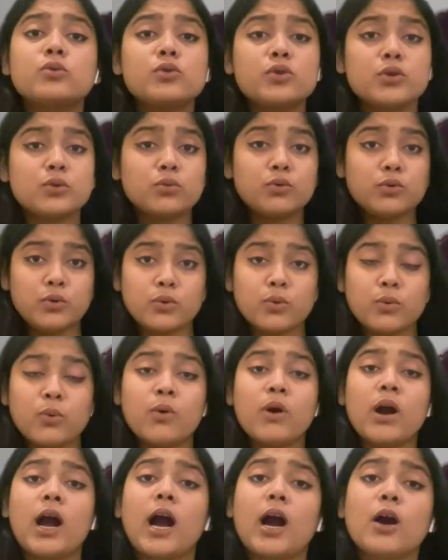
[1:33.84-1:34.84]
you'll know
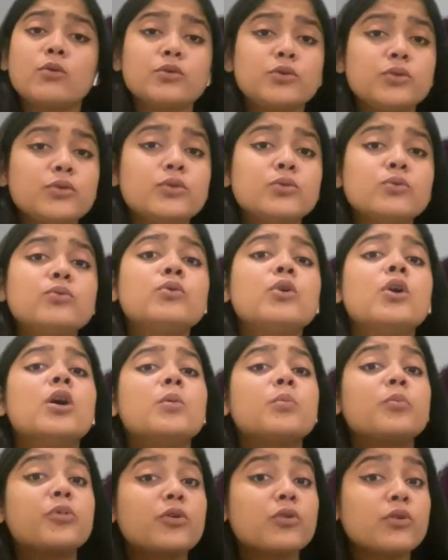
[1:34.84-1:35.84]
how do you
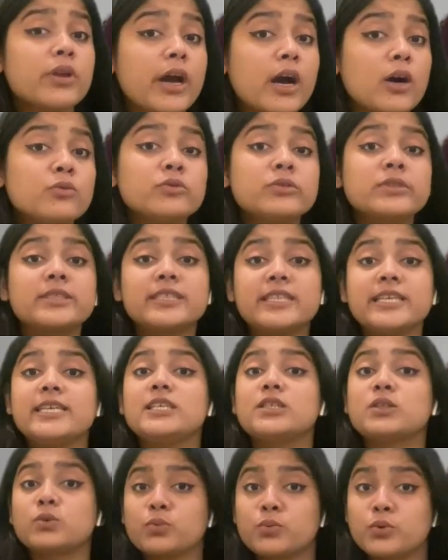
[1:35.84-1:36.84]
pronounce
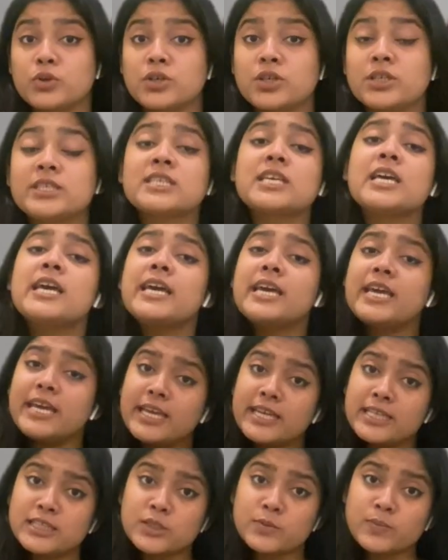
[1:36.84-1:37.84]
these words
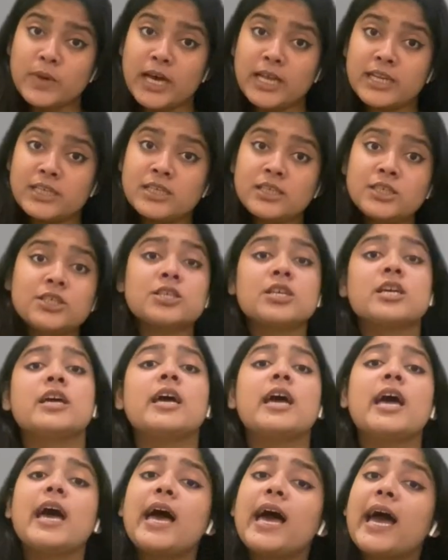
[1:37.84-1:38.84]
in Spanish
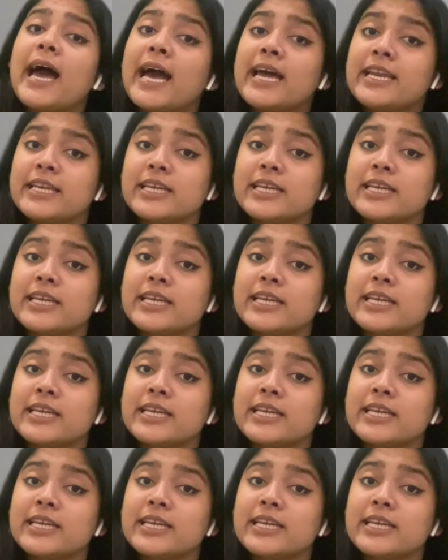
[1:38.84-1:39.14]
and